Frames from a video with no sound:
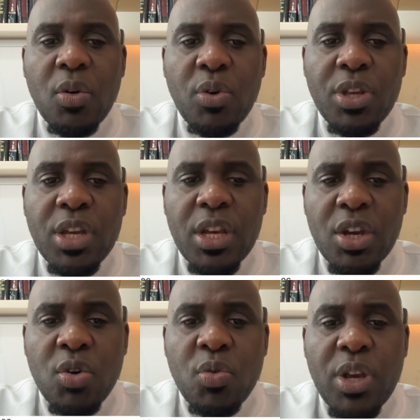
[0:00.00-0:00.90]
we
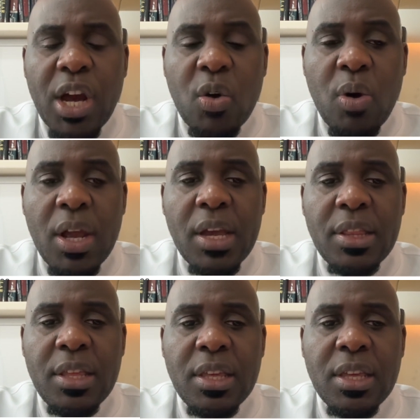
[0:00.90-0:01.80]
acquire
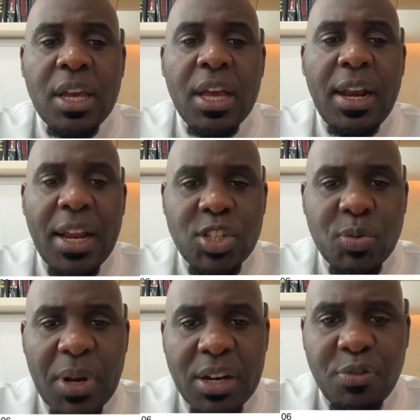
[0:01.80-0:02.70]
the less
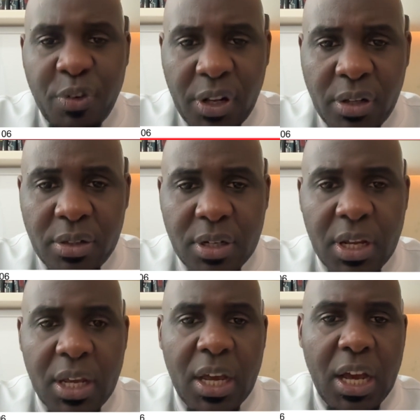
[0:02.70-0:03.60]
blood filled
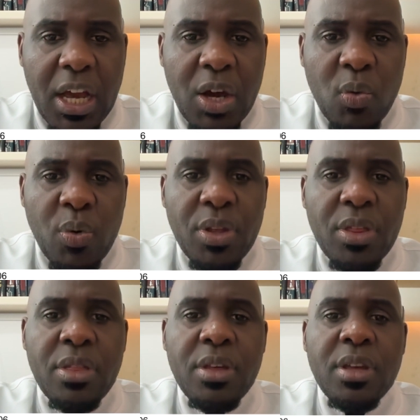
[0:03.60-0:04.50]

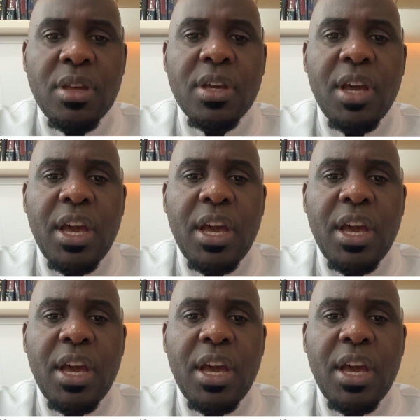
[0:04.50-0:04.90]
with the